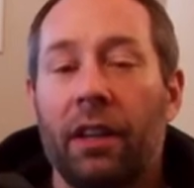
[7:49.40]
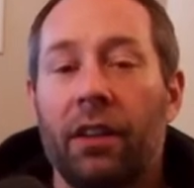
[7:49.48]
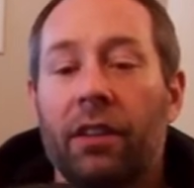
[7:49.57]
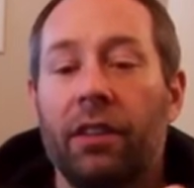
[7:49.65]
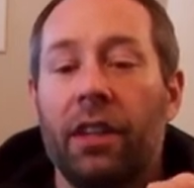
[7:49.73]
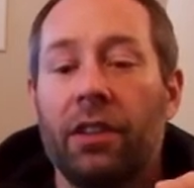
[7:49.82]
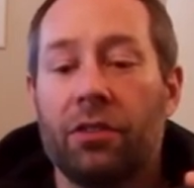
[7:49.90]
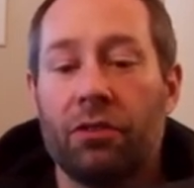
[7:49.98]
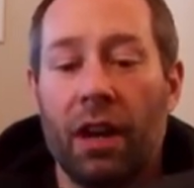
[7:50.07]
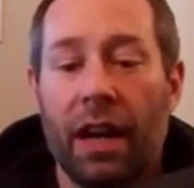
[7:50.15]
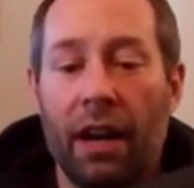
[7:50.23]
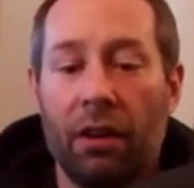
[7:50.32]
it does
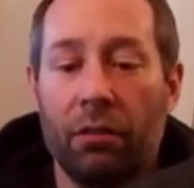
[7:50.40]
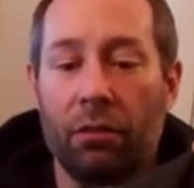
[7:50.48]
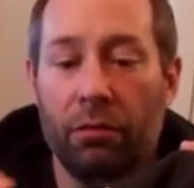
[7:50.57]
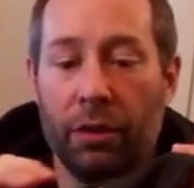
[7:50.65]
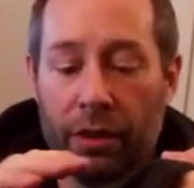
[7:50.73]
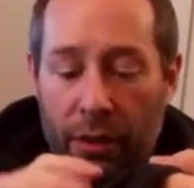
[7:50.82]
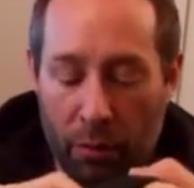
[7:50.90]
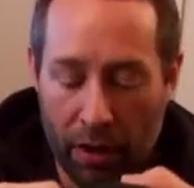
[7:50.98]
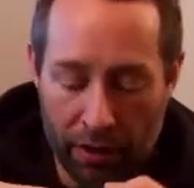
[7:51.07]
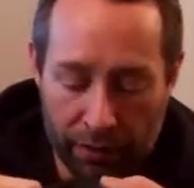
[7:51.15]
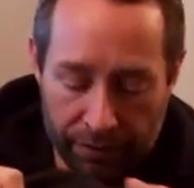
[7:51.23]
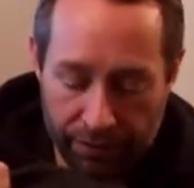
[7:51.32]
dry out really
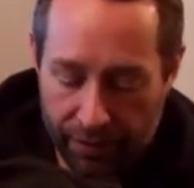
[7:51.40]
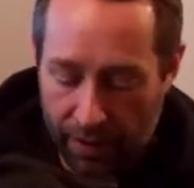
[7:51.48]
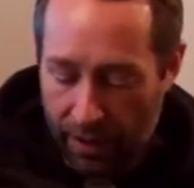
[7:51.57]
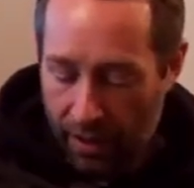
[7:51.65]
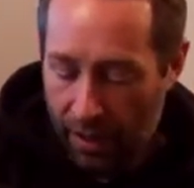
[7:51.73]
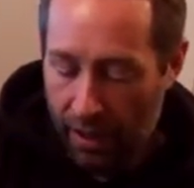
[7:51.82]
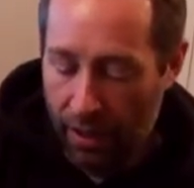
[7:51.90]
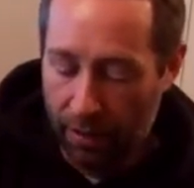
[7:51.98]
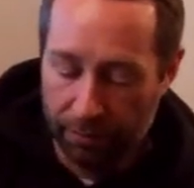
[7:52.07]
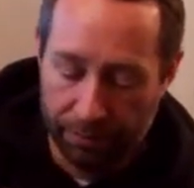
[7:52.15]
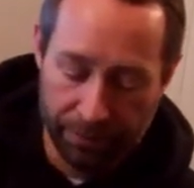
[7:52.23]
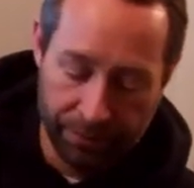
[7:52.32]
well.
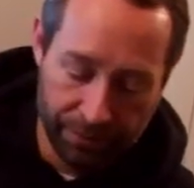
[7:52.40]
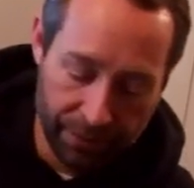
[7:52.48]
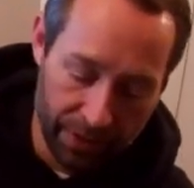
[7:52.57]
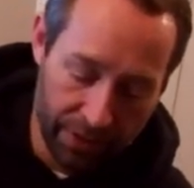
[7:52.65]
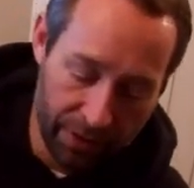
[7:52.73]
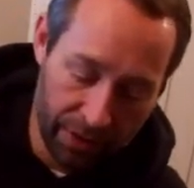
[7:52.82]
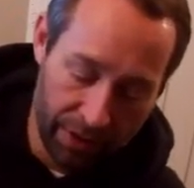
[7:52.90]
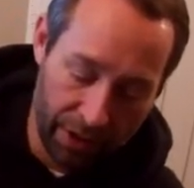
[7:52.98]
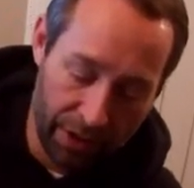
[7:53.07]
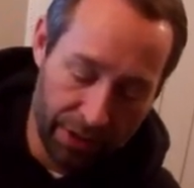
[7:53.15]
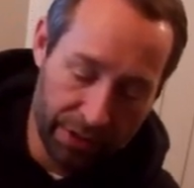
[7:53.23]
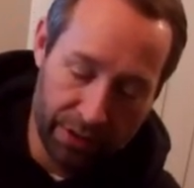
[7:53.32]
Um,
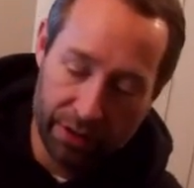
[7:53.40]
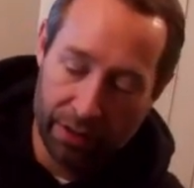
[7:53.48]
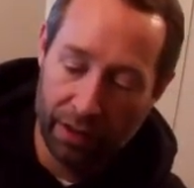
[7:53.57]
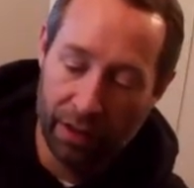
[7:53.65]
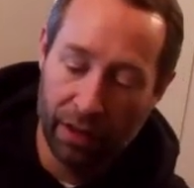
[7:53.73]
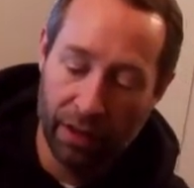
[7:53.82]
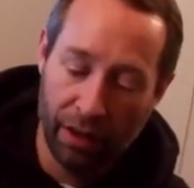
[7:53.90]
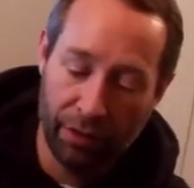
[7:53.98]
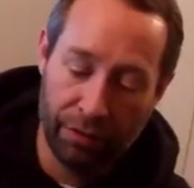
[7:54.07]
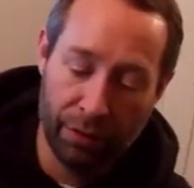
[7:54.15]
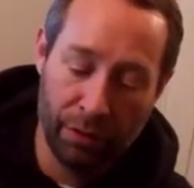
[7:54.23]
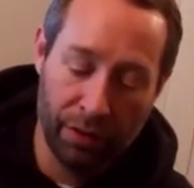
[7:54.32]
there is a
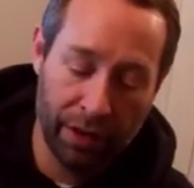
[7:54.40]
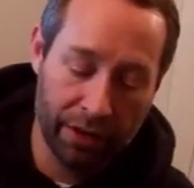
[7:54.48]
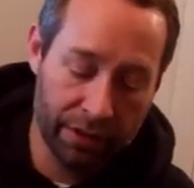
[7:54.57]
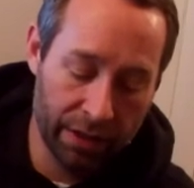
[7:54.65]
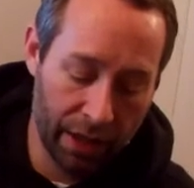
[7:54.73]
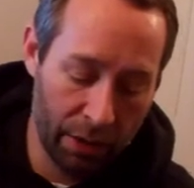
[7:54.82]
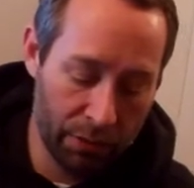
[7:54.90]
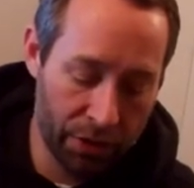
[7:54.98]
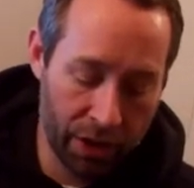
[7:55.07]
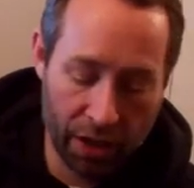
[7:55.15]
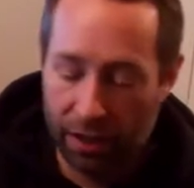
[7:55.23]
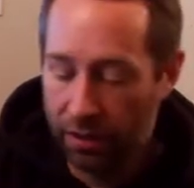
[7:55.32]
few things that I would
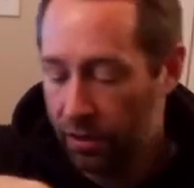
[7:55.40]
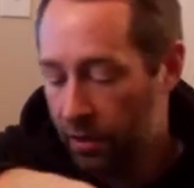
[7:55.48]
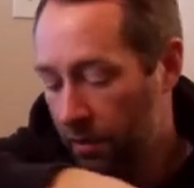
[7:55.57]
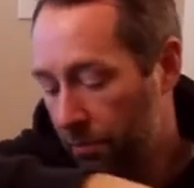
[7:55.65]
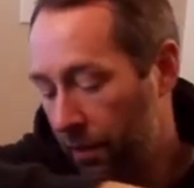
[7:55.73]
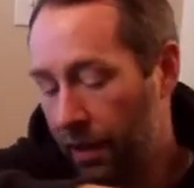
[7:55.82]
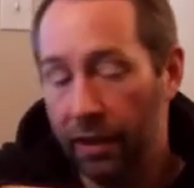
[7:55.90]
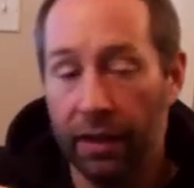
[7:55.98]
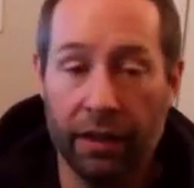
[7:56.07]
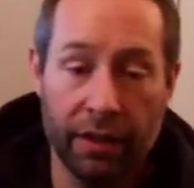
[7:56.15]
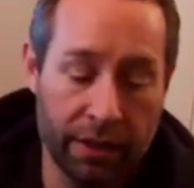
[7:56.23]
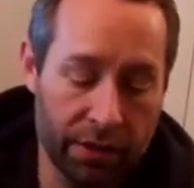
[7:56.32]
change, but
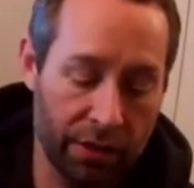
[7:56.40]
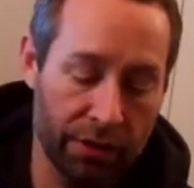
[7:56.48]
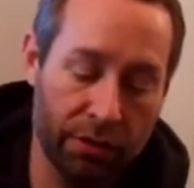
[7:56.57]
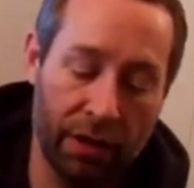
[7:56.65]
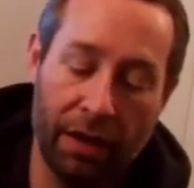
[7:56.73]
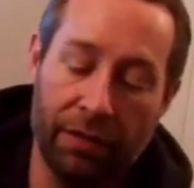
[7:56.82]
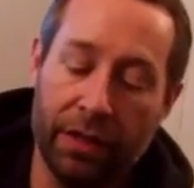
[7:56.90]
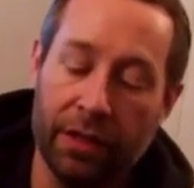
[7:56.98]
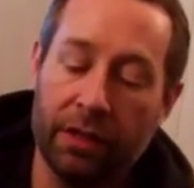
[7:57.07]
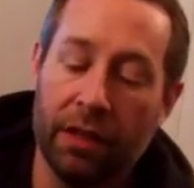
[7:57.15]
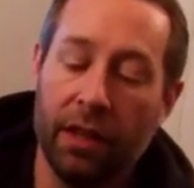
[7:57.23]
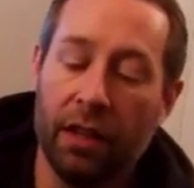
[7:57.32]
it does also have
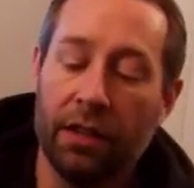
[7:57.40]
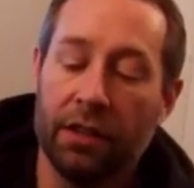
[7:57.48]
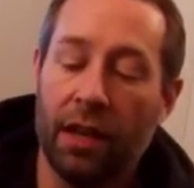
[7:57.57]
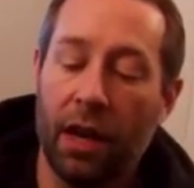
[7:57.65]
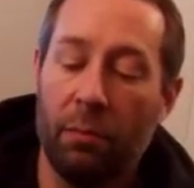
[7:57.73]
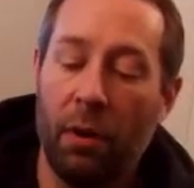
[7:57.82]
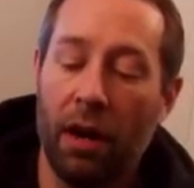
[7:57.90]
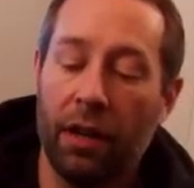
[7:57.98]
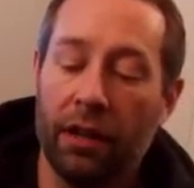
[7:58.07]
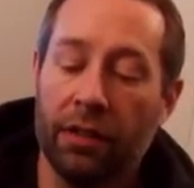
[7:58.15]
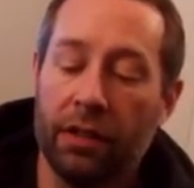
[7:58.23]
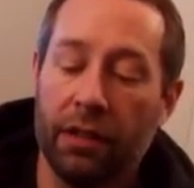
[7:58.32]
these side
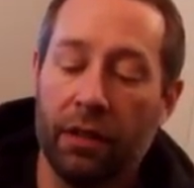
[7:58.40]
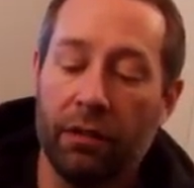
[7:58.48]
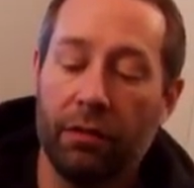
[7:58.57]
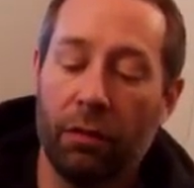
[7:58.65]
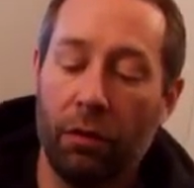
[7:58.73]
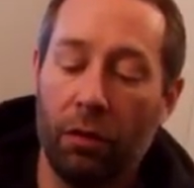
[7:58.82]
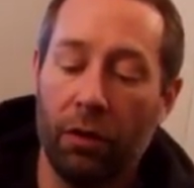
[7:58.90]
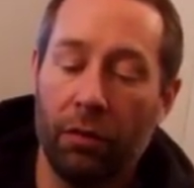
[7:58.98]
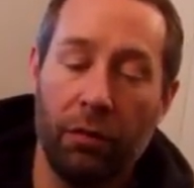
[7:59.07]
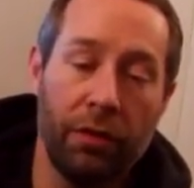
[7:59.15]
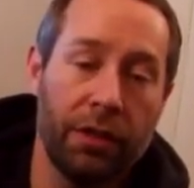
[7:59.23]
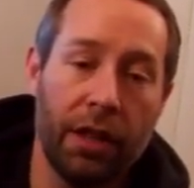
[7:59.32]
pockets here for
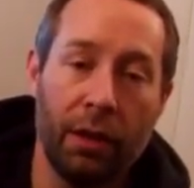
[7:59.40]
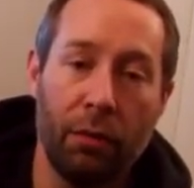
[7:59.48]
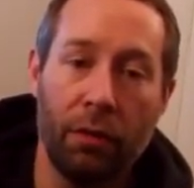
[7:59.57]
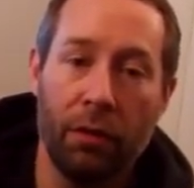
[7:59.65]
say